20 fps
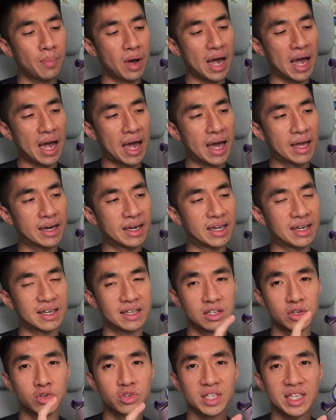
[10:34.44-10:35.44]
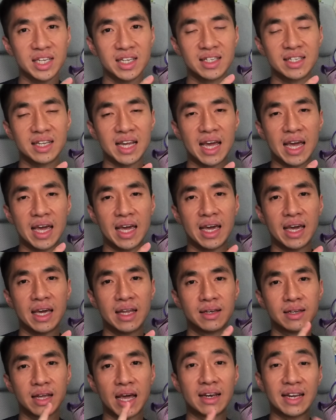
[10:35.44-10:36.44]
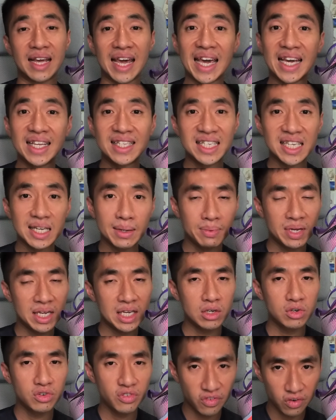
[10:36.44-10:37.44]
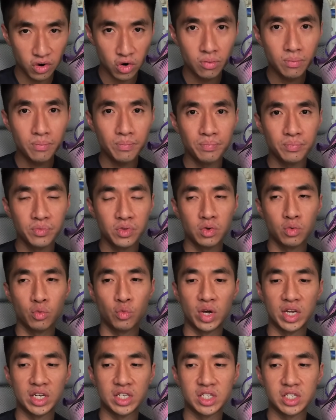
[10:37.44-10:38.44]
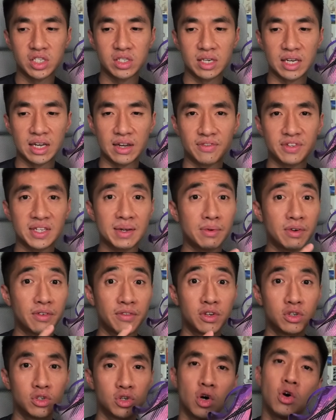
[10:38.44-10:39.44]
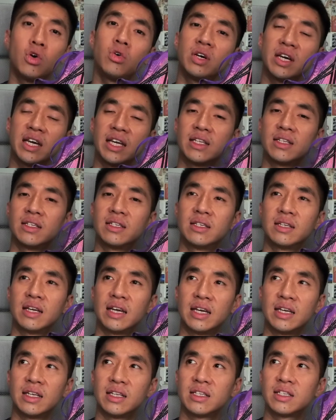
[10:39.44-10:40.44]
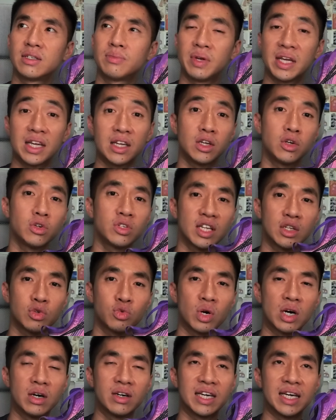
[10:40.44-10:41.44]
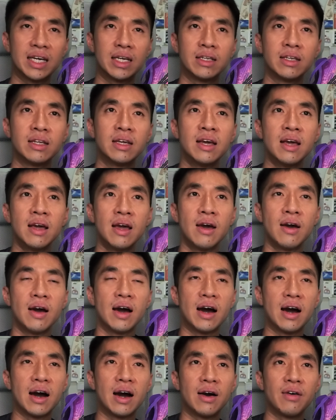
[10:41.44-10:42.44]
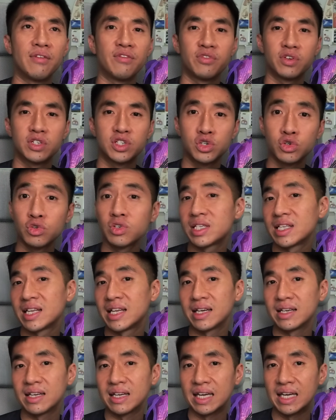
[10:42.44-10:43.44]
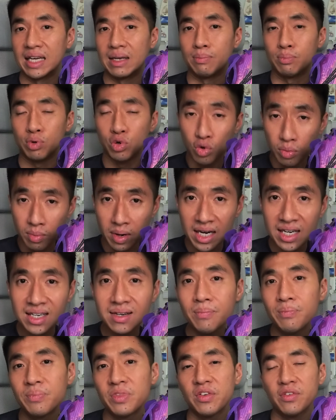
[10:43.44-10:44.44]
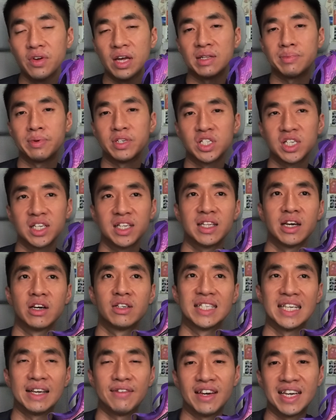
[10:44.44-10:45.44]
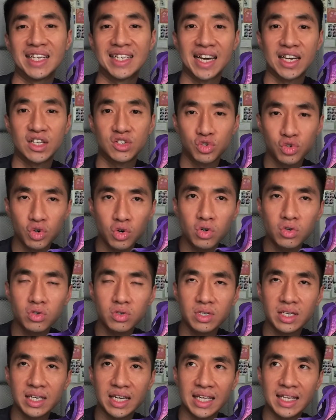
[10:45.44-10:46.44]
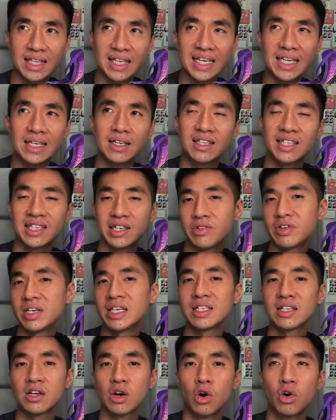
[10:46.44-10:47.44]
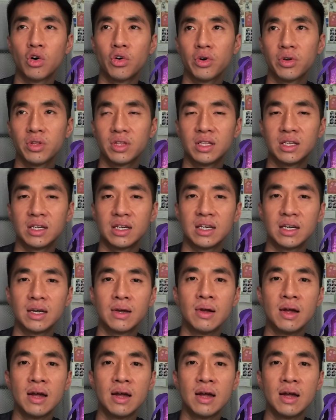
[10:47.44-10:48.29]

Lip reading: And it uses an ATPU foam, which, if some of you know, it is being used as well in shoes in Puma, especially their D8 Nitro Elite series or the